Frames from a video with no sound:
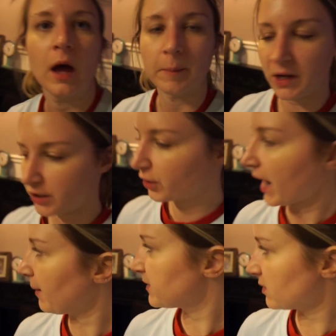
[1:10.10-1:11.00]
I'm gonna
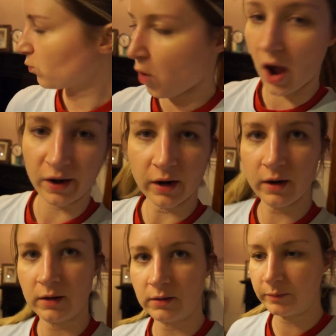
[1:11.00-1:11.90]
grab some water
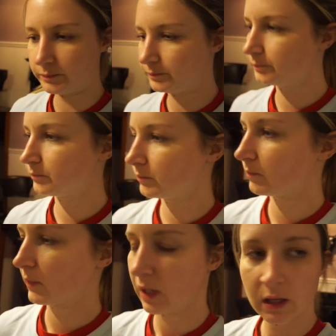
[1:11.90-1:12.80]

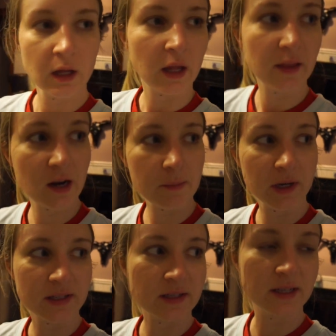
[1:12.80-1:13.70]
and then I'm
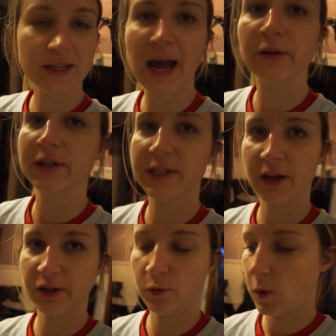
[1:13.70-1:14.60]
gonna sit down and tell
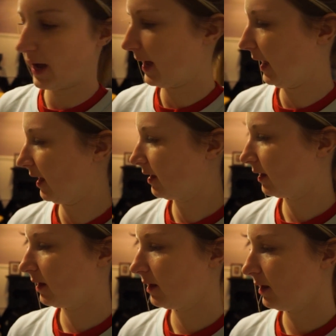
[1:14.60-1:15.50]
you why
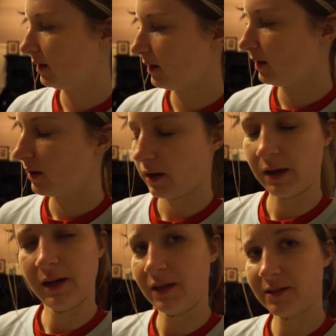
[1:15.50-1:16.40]
I
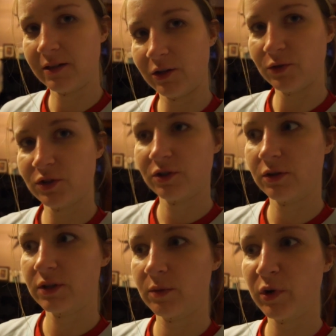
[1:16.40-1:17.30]
need to use
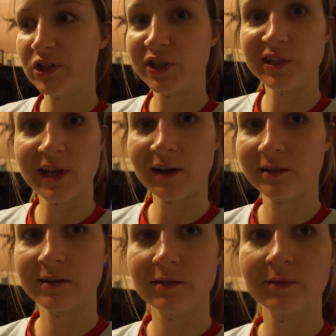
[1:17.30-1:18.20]
those compression
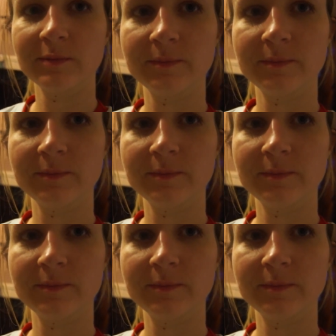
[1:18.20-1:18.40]
socks.